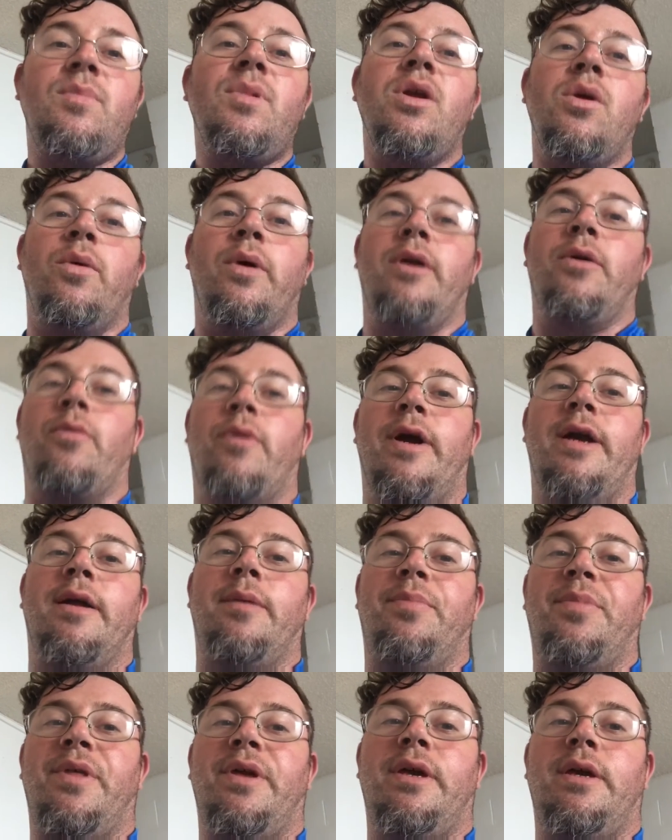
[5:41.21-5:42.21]
Went right
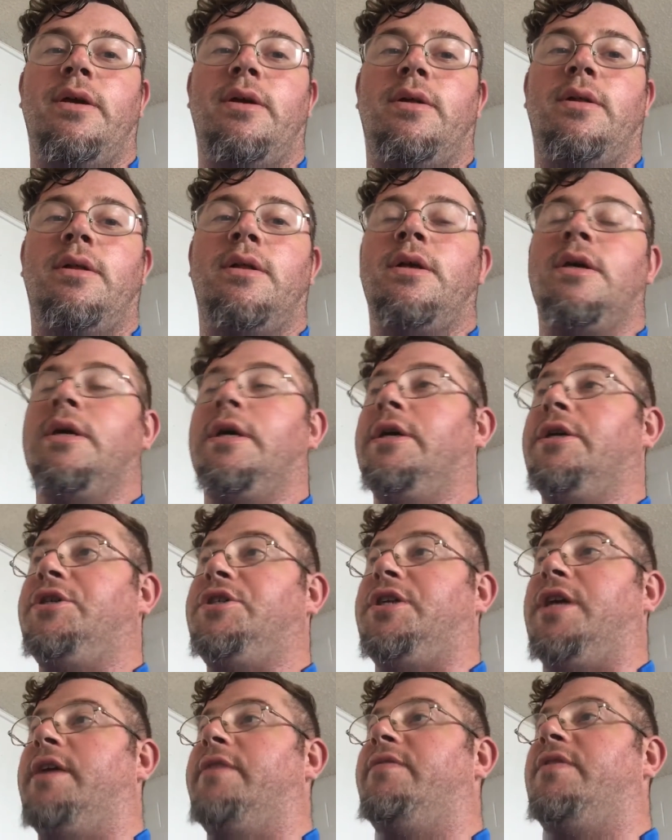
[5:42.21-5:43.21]
up the hill,
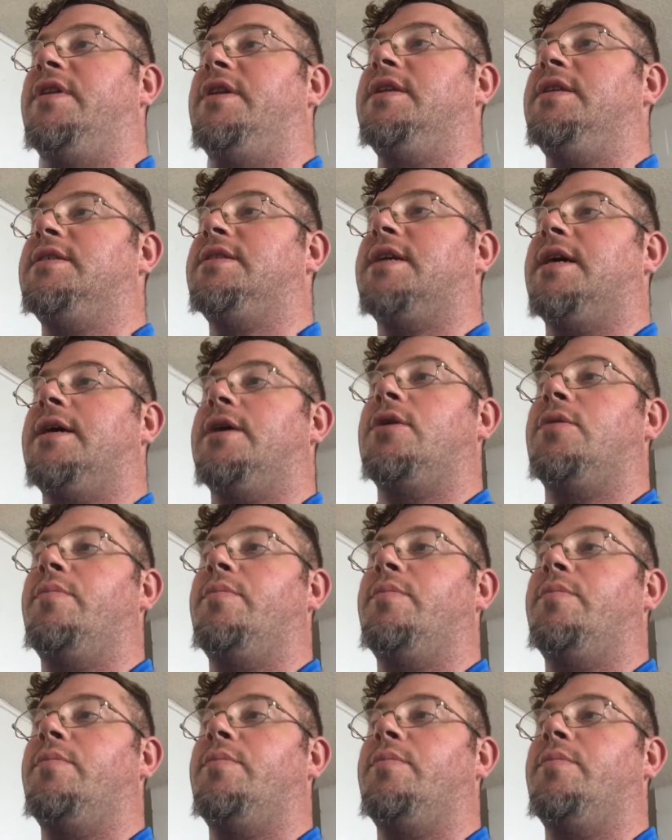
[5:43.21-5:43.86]
shaved an entire